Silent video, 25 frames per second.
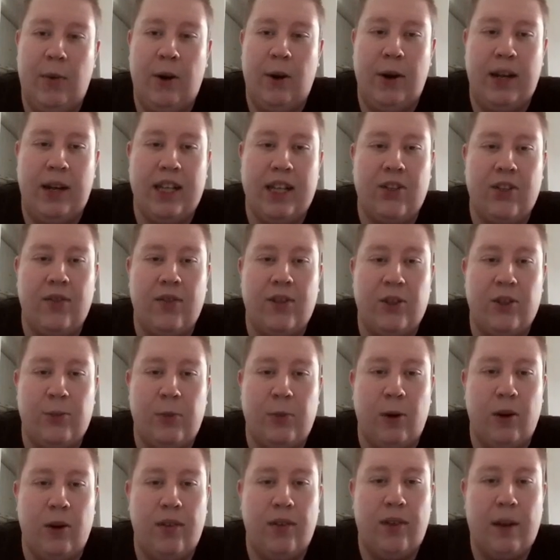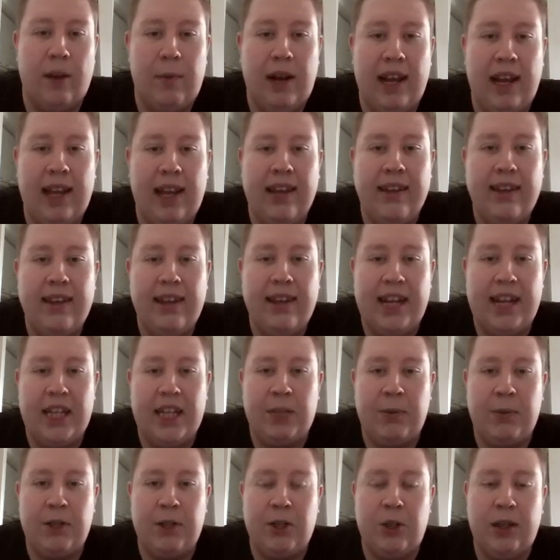workings of a small family,
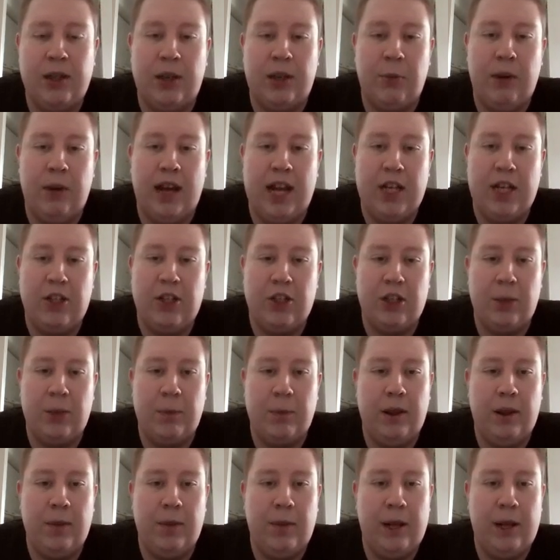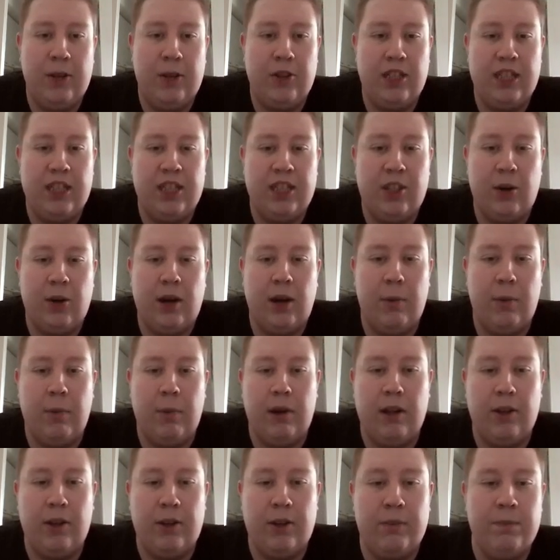especially the relationship between a sister and a
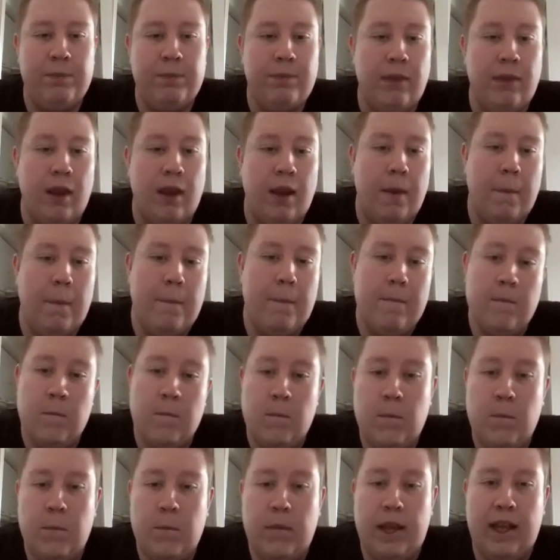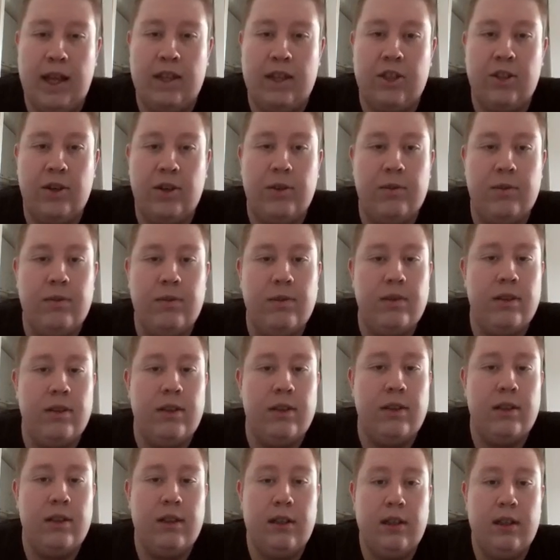brother. Yeah, so
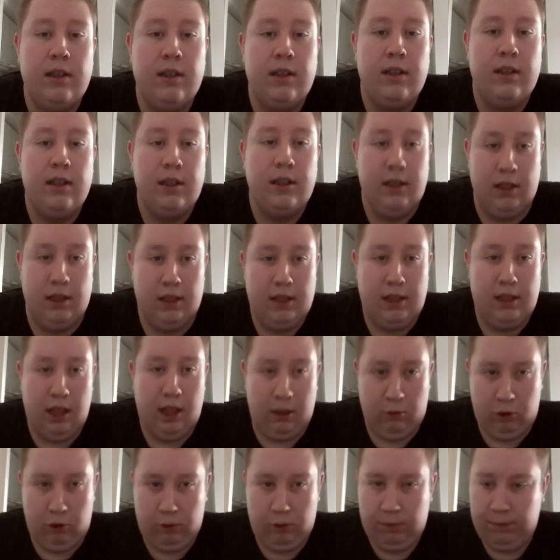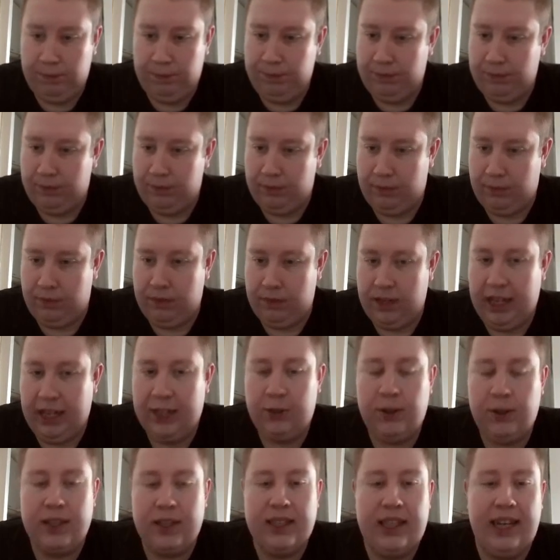sounds
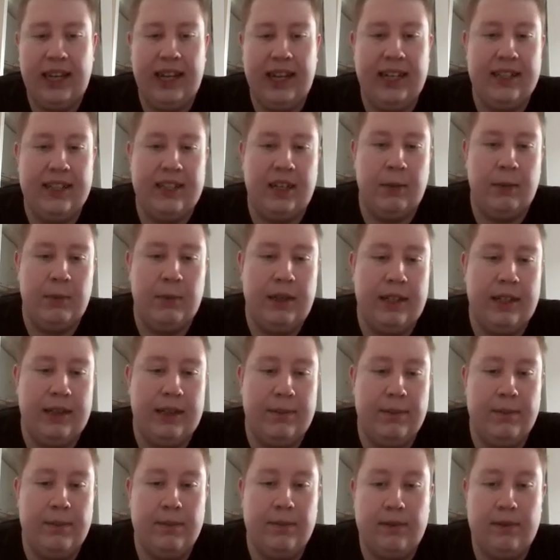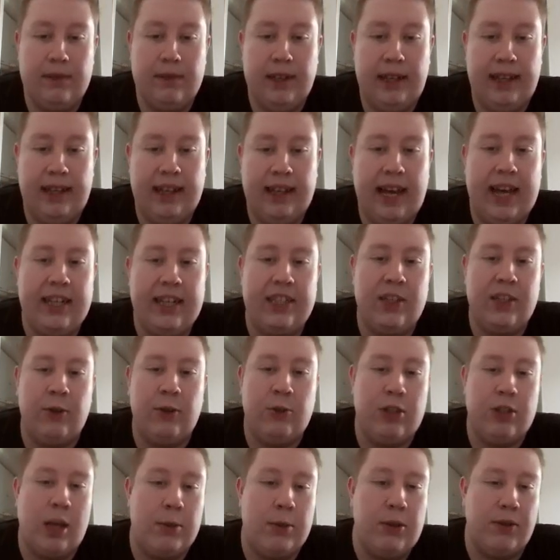interesting and something. It has
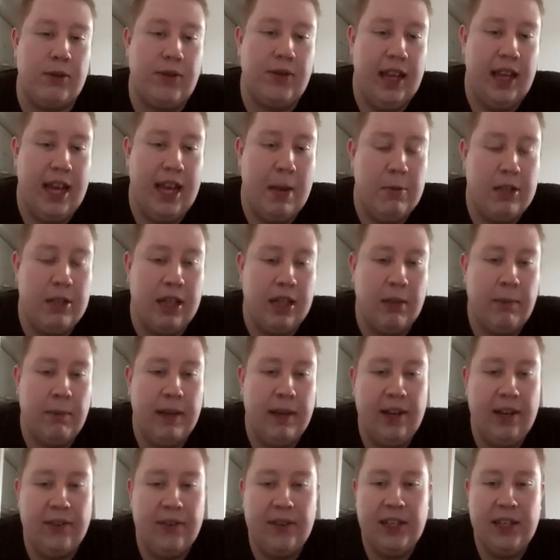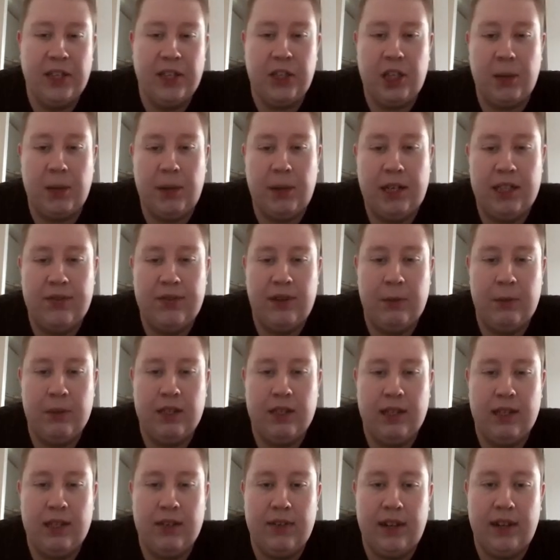those types of themes that many of these Japanese films
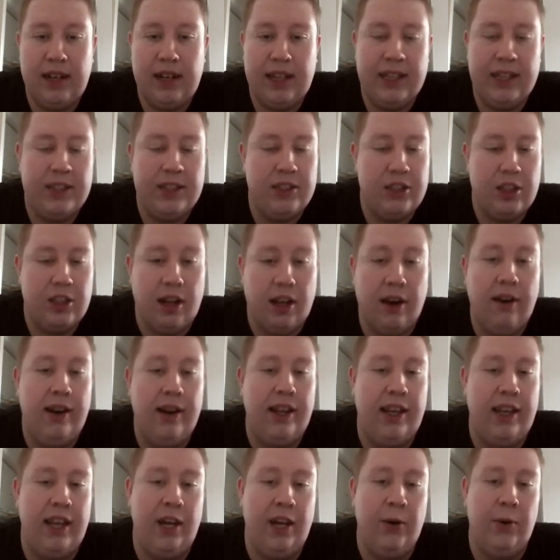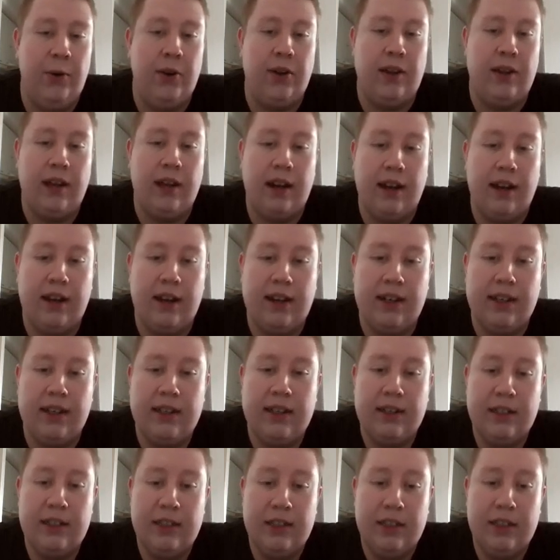have, and it's starring Kinuyo Tanaka,
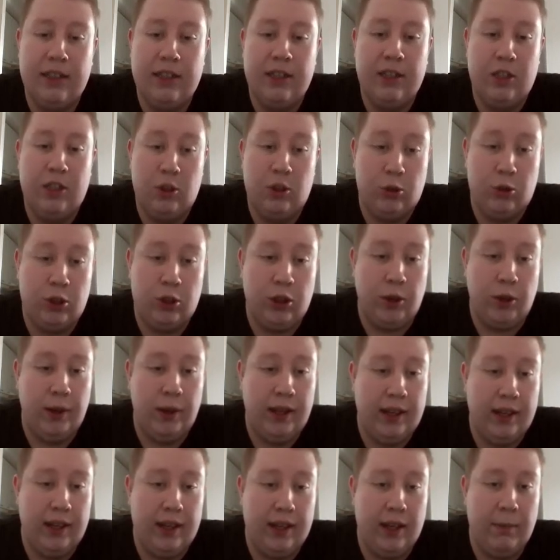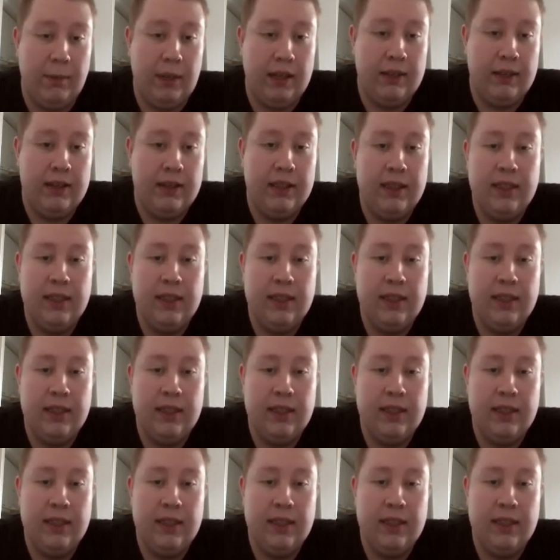Chucho Itami,